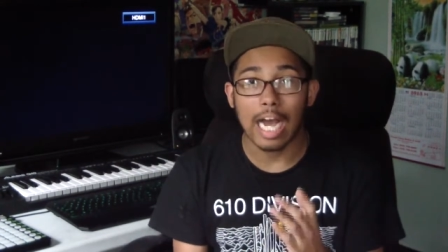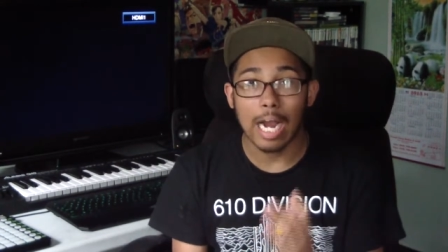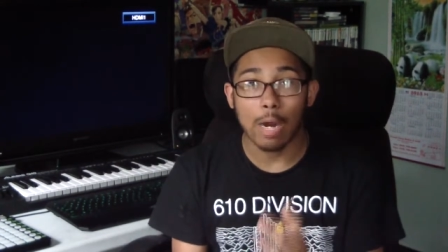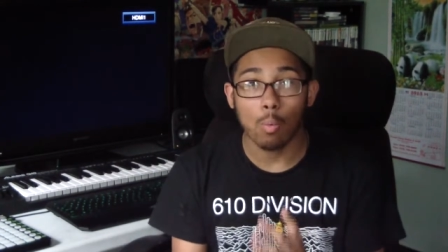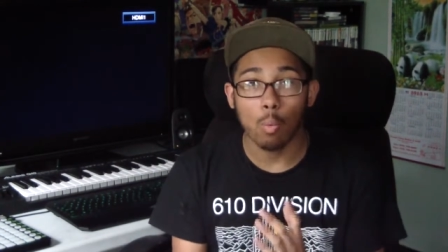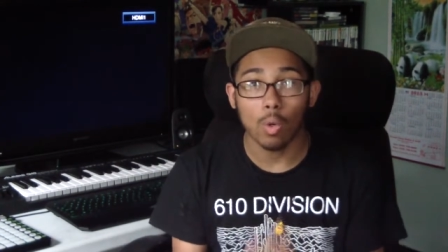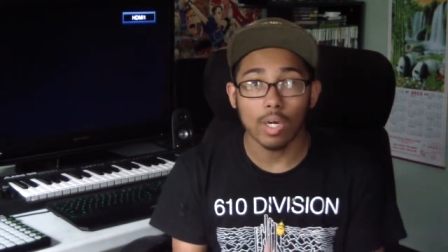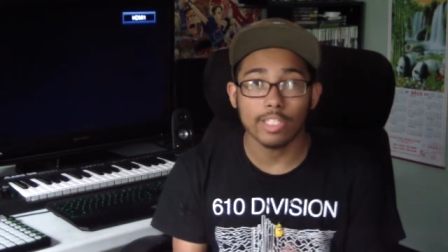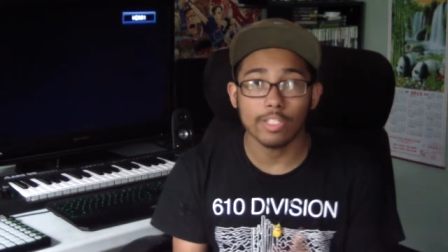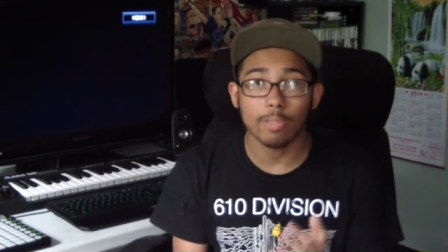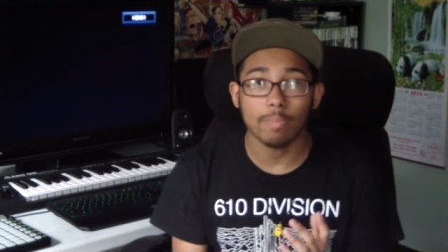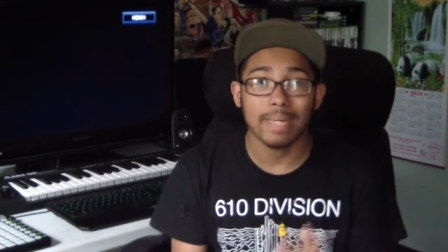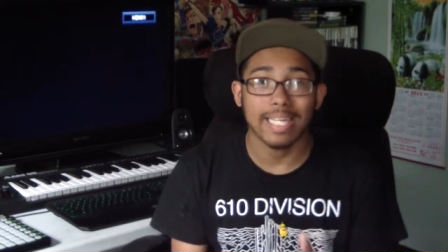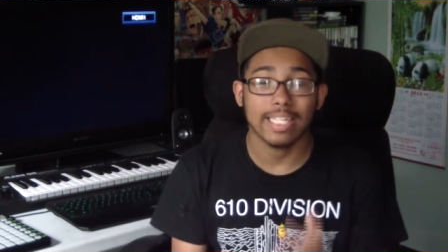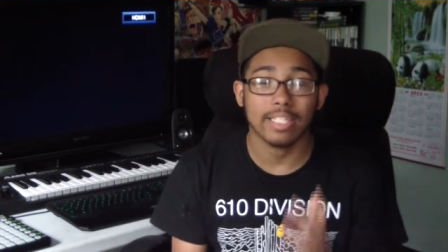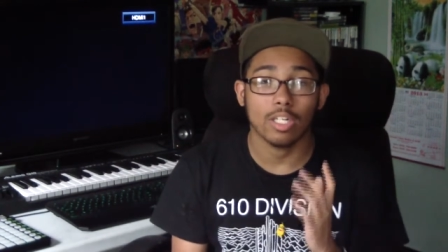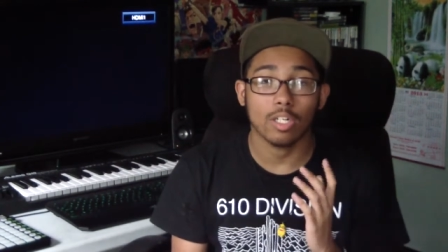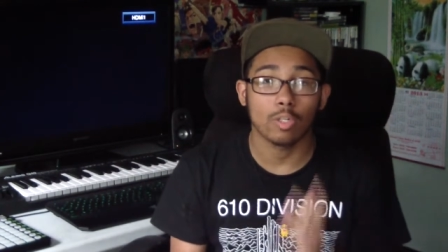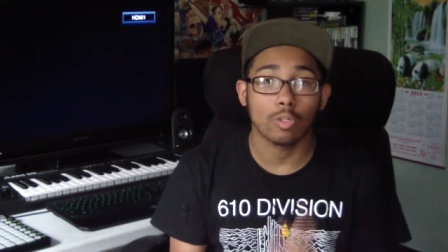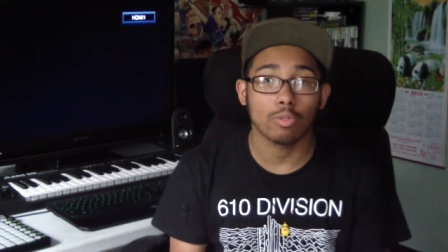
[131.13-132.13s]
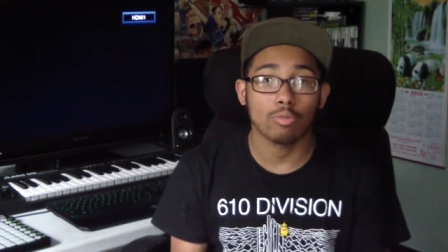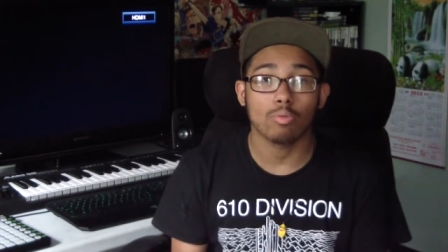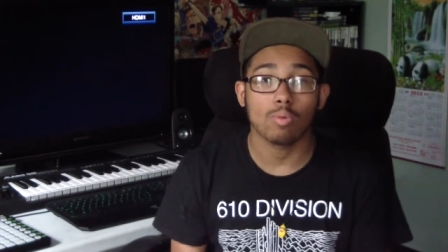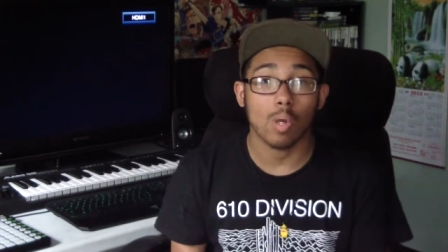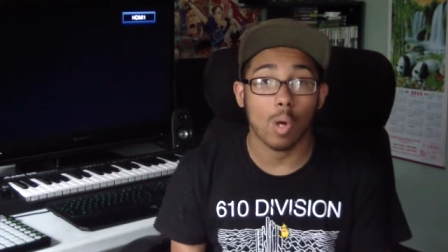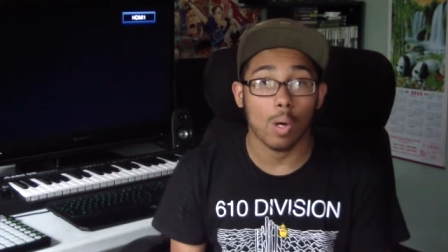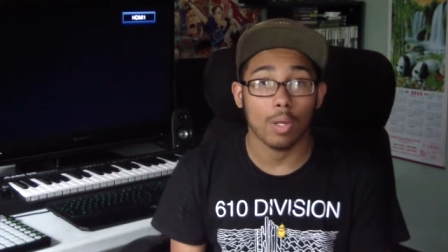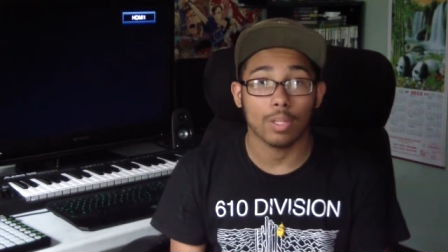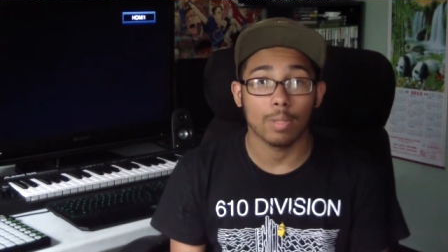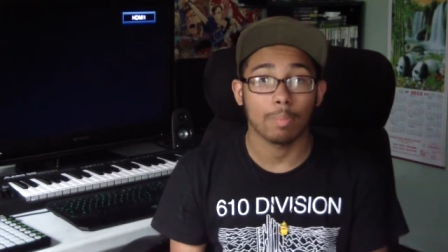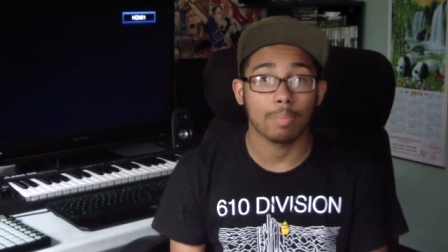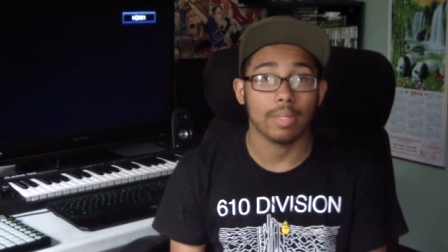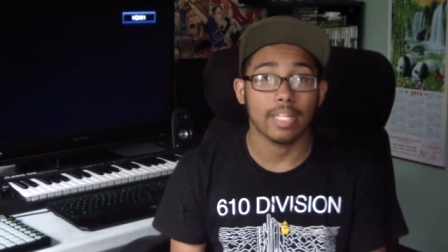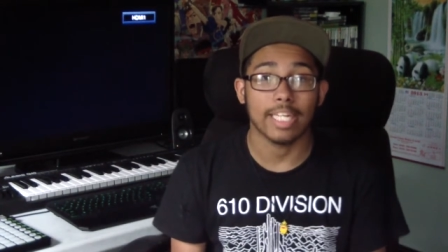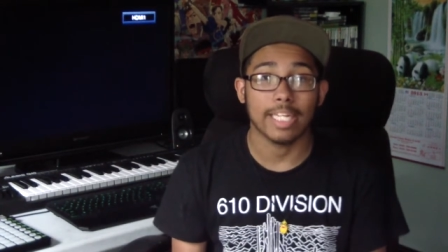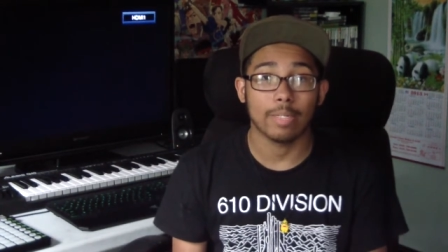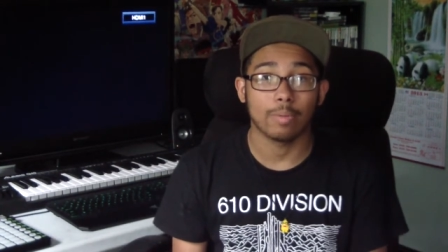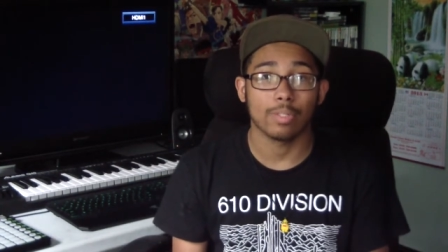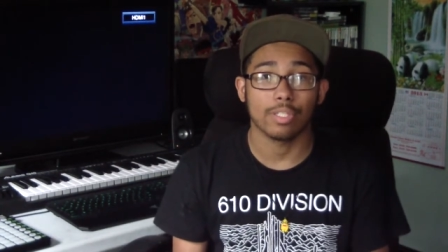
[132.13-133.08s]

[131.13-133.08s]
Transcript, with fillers: I want to make a crew called the Plague.